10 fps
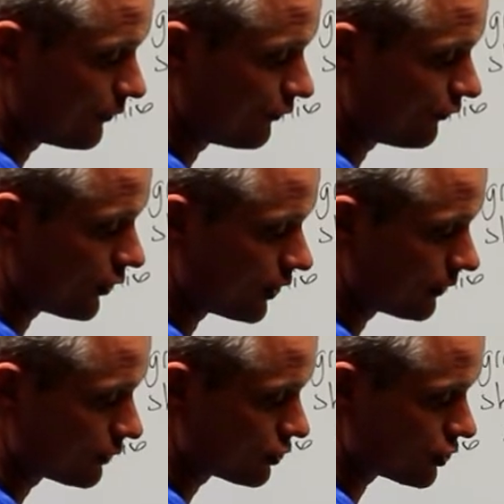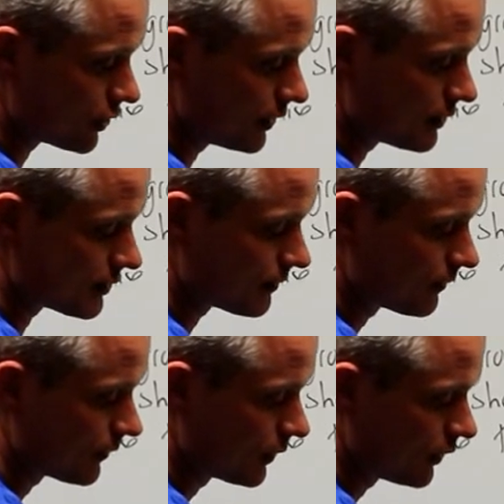fodder trees
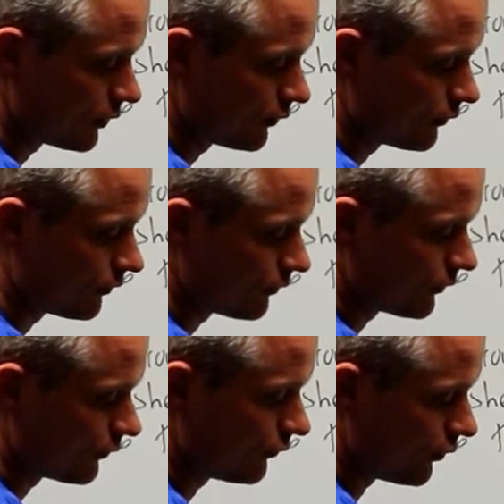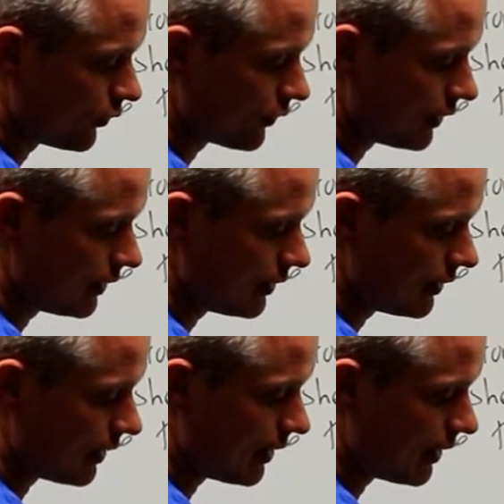for the